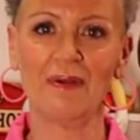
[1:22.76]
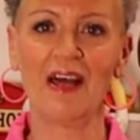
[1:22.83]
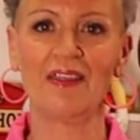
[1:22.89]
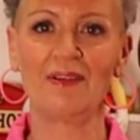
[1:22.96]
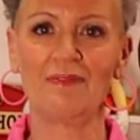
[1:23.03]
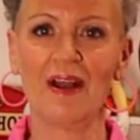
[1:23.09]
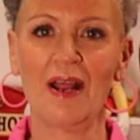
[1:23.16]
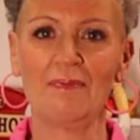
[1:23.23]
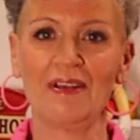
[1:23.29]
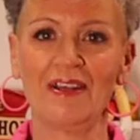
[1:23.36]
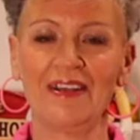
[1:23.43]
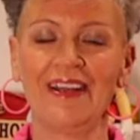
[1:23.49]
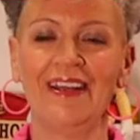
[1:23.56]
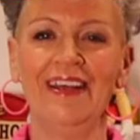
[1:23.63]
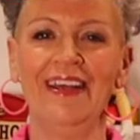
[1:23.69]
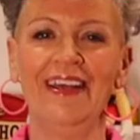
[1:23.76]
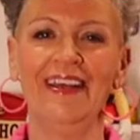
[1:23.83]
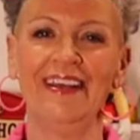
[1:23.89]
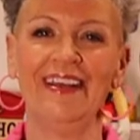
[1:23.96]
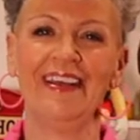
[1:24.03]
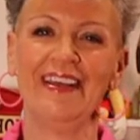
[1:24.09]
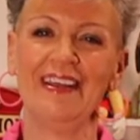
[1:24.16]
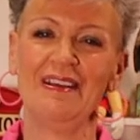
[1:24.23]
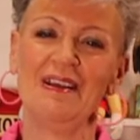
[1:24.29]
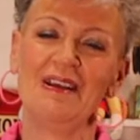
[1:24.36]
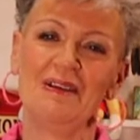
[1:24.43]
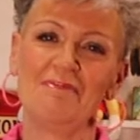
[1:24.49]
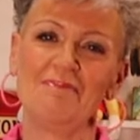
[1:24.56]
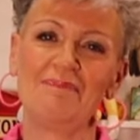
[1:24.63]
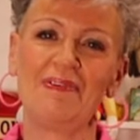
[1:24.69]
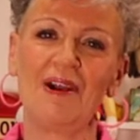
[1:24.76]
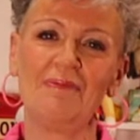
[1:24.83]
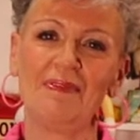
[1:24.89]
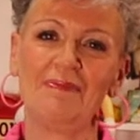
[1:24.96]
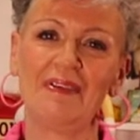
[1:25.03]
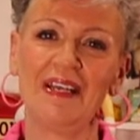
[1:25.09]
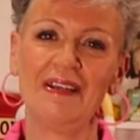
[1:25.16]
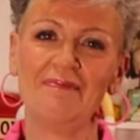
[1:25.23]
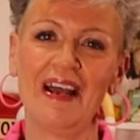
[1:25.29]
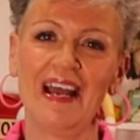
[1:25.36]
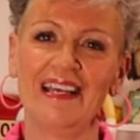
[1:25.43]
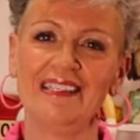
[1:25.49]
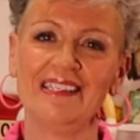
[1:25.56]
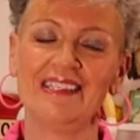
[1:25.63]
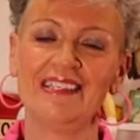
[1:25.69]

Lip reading: Mother Rabbit probably makes